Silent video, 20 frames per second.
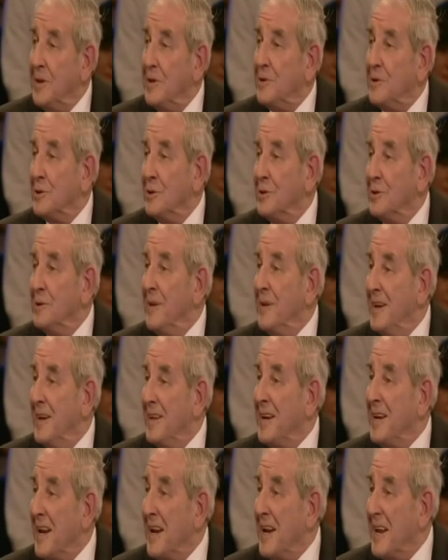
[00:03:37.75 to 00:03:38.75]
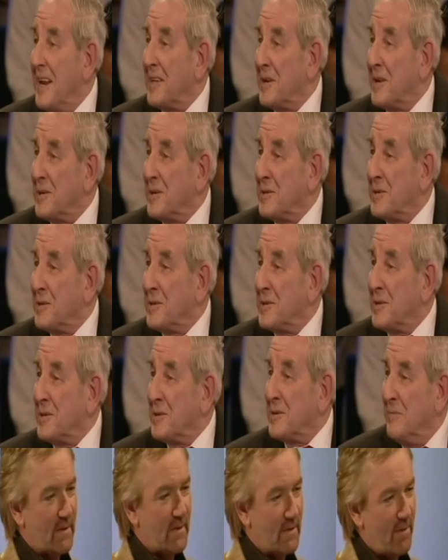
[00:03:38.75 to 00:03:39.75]
diesel, and electrics.
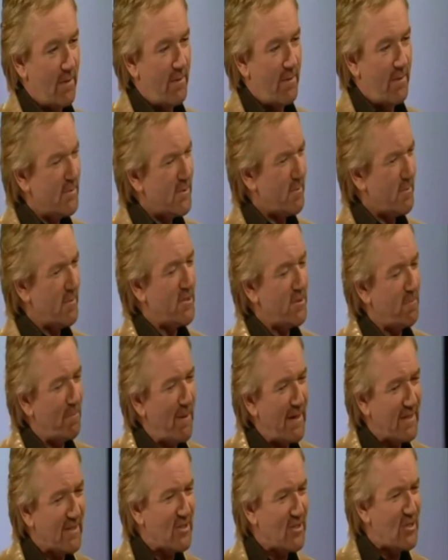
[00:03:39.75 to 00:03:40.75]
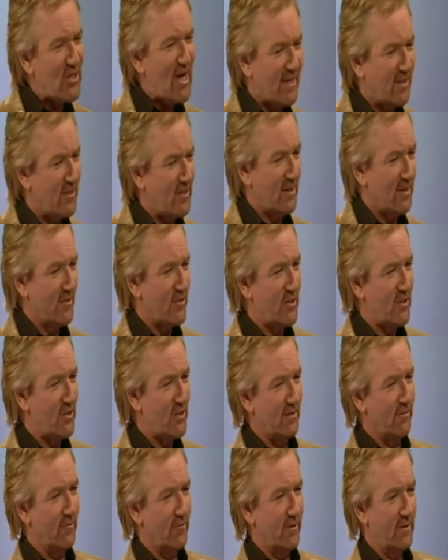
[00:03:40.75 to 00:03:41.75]
I mean, it must be spectacular
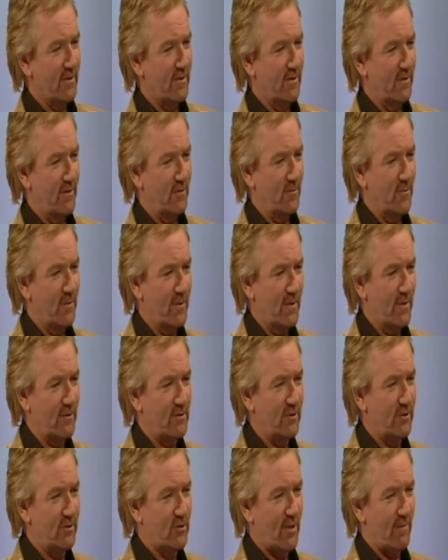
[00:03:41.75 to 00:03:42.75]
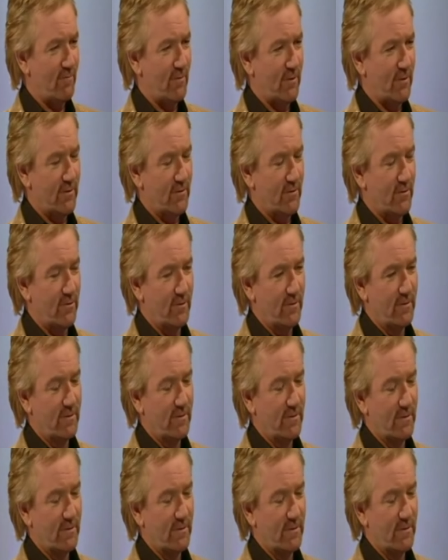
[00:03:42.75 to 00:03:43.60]
scenery that you were actually travelling through.